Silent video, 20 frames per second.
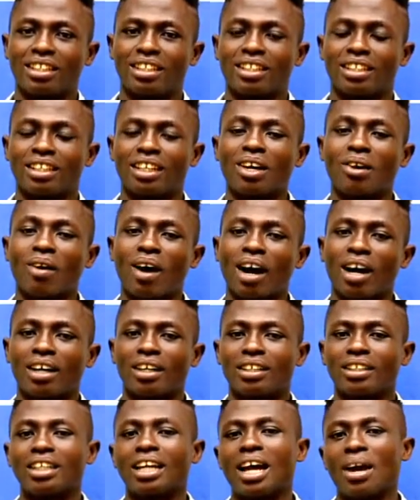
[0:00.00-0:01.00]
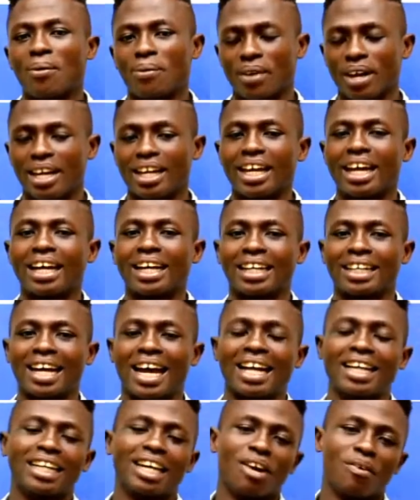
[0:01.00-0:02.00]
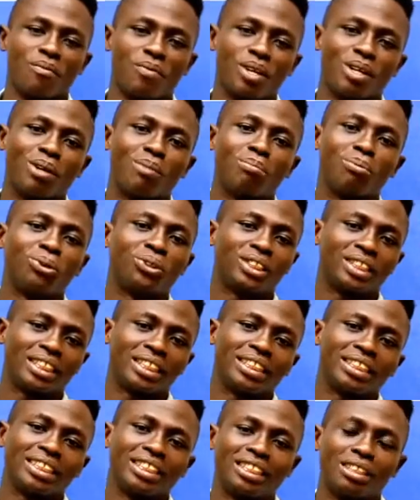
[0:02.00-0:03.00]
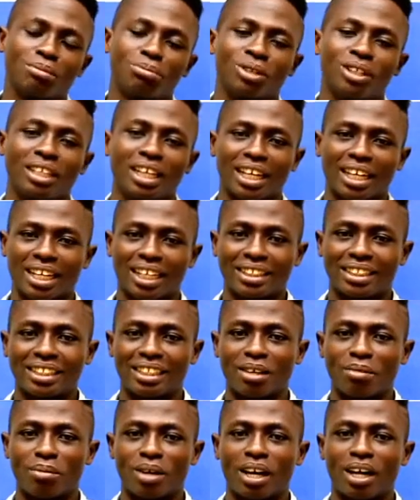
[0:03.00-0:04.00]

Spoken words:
Ewa. Near shiny and granny and for your books in Gigi Brennan and Catty the man.